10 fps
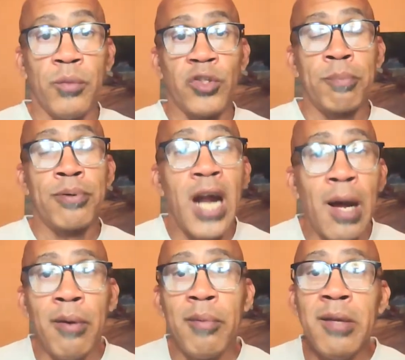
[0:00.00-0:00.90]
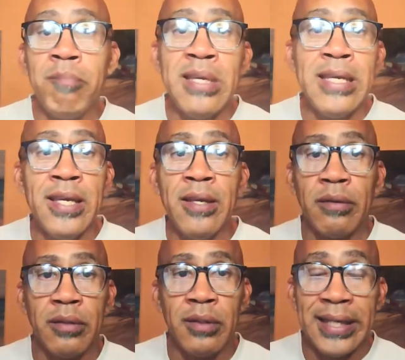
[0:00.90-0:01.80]
which will probably
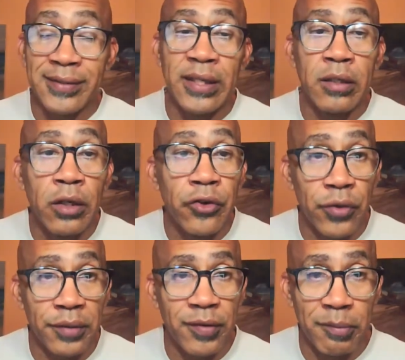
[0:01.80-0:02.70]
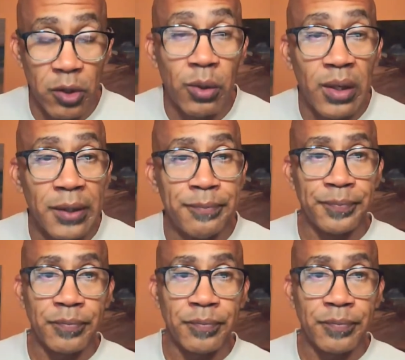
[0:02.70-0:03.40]
be less than 100 from now on.